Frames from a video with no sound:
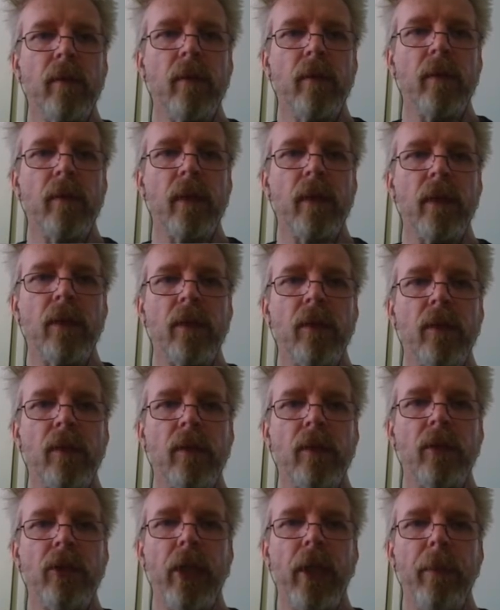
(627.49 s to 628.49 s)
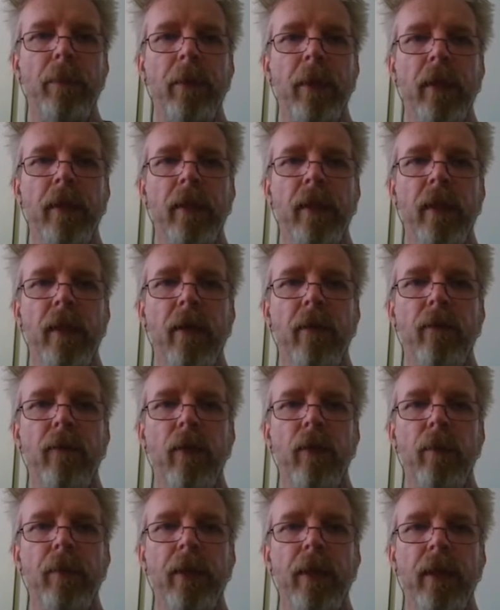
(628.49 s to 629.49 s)
That's JPEG data
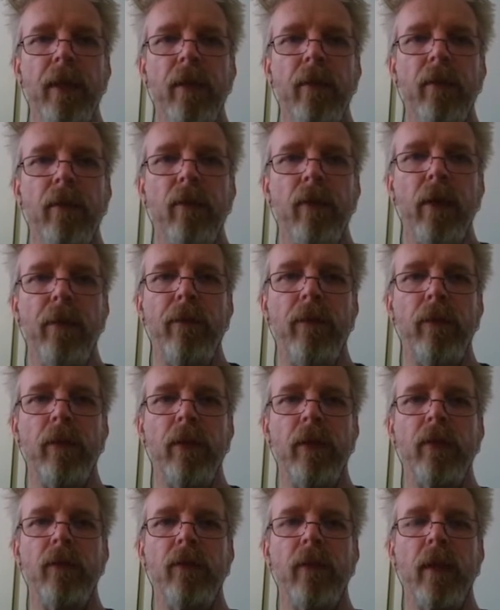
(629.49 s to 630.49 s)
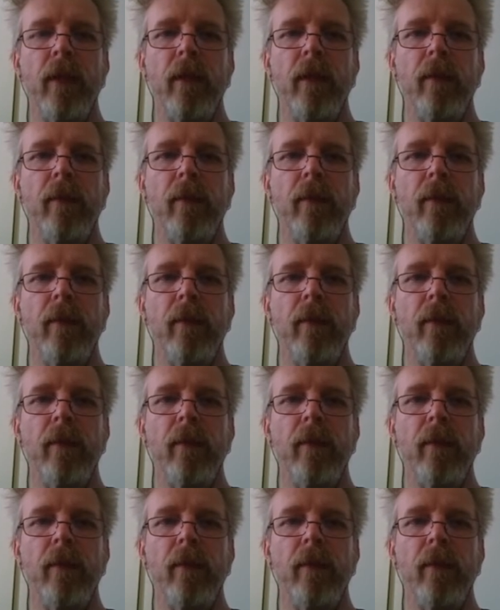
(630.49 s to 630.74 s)
from the reference file.